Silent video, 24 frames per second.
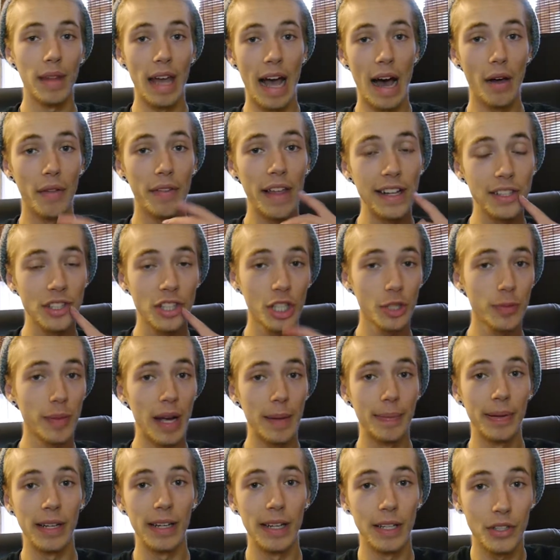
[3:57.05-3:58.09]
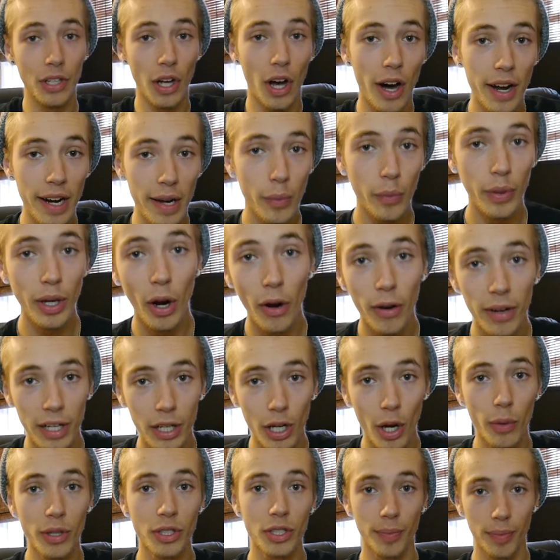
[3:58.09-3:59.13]
Now, that's just my opinions on it. We already
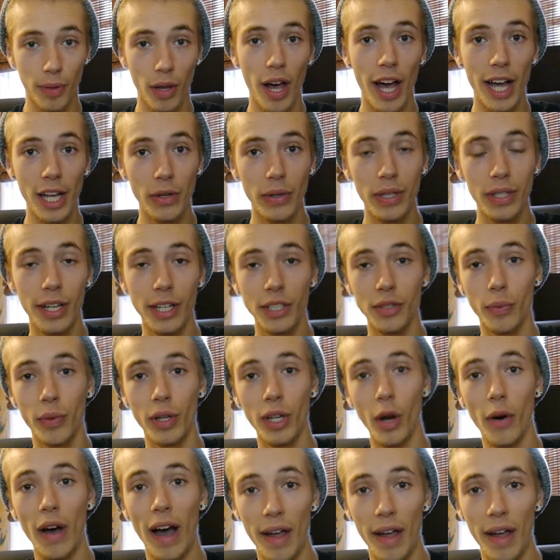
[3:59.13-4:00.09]
know what Supply Unit does, and we know